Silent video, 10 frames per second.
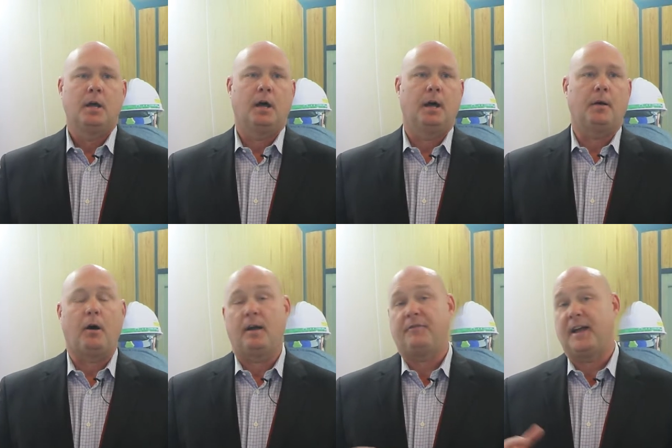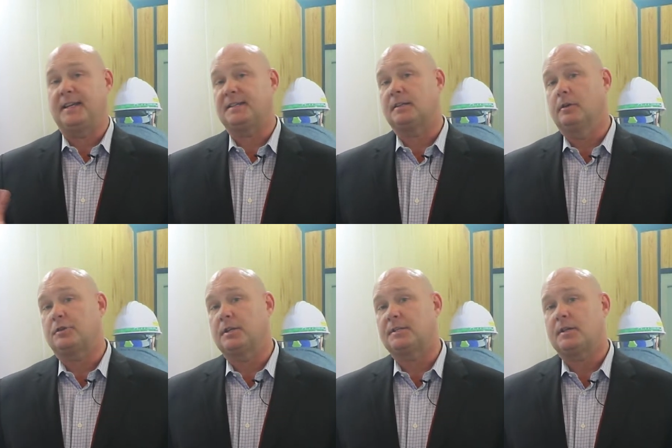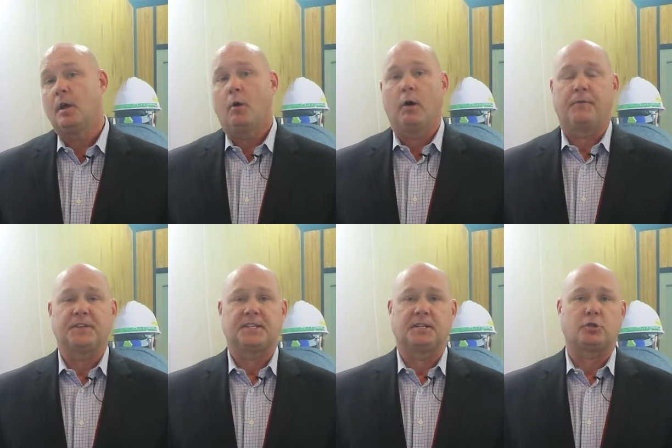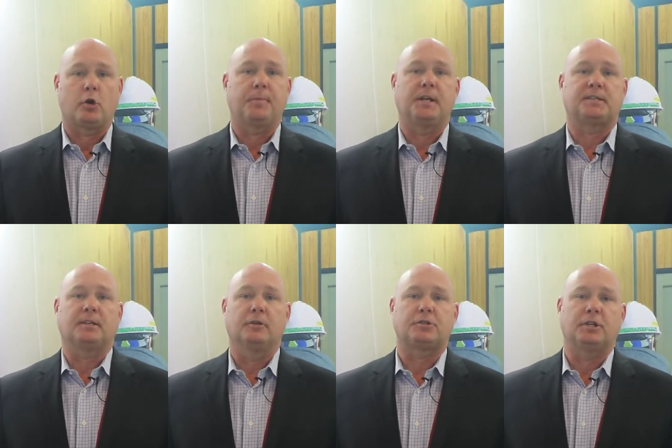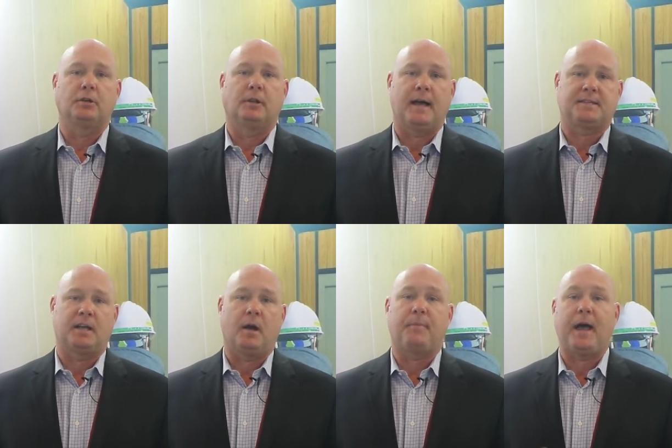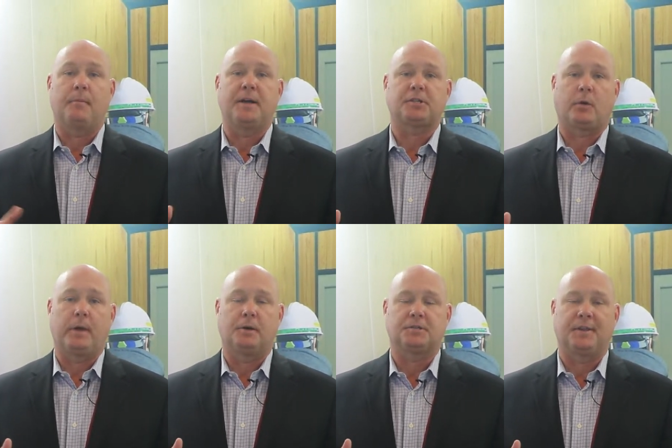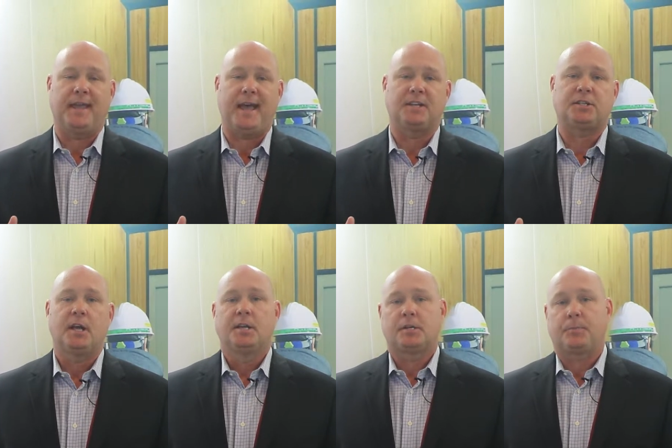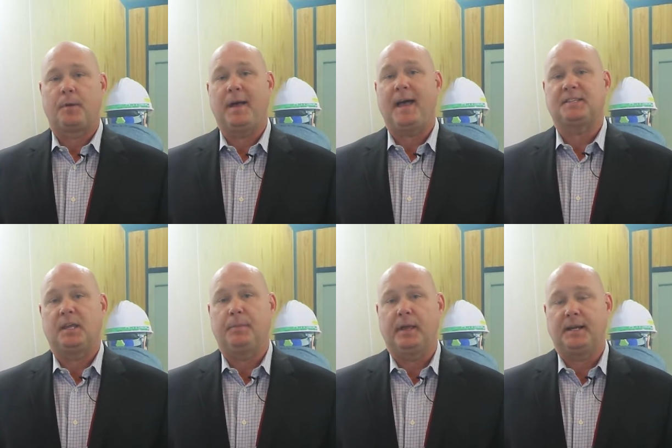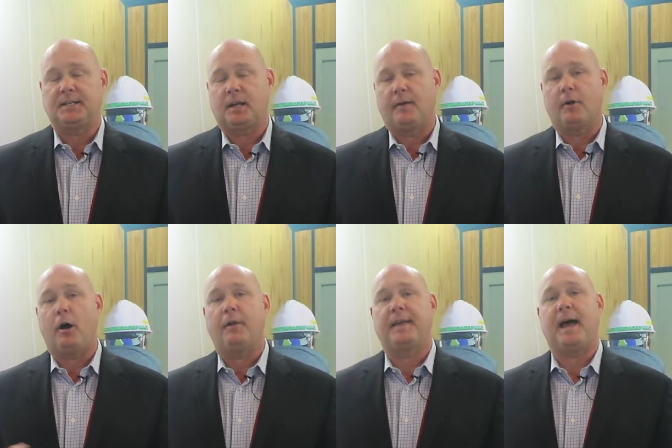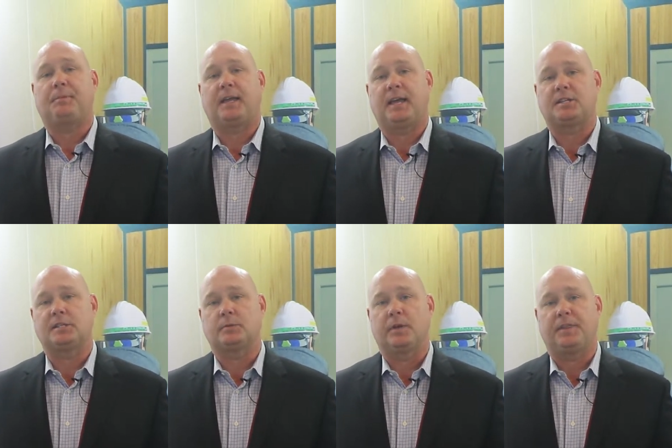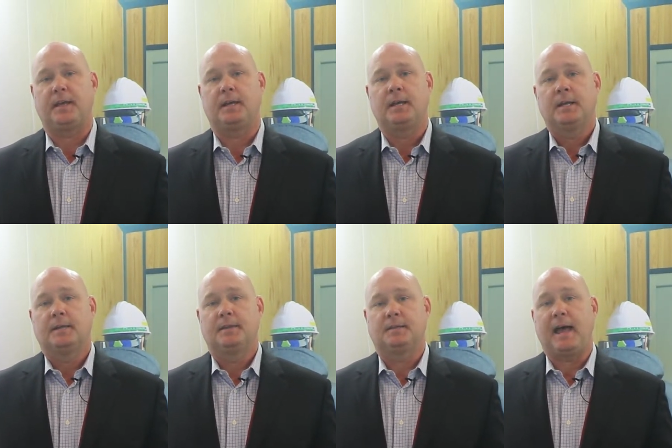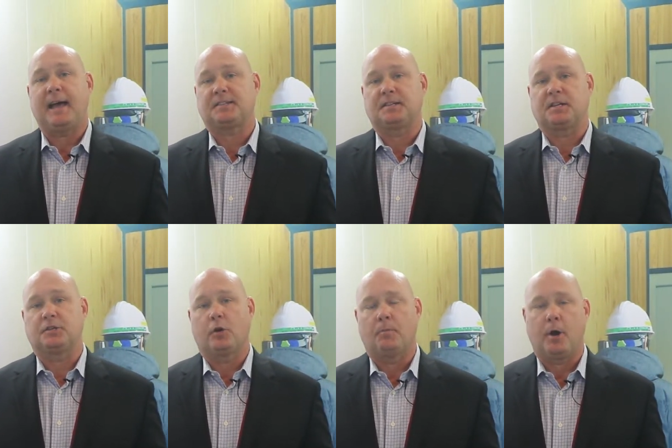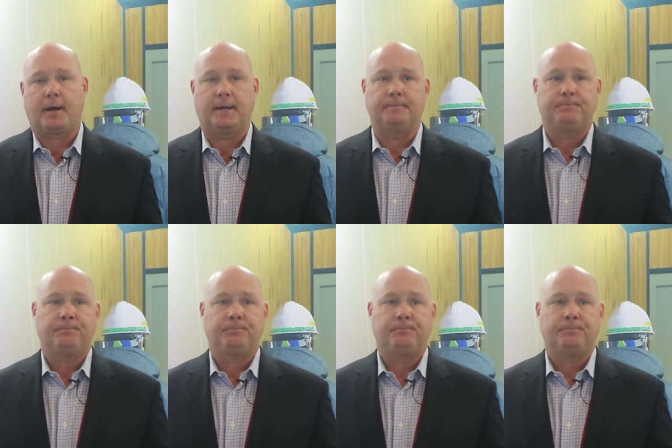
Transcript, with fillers: uh, RFID solutions, or if it's a distributed solution utilizing our biometric readers on the edge, Suprema has the ability to cover all the applications within the access control market.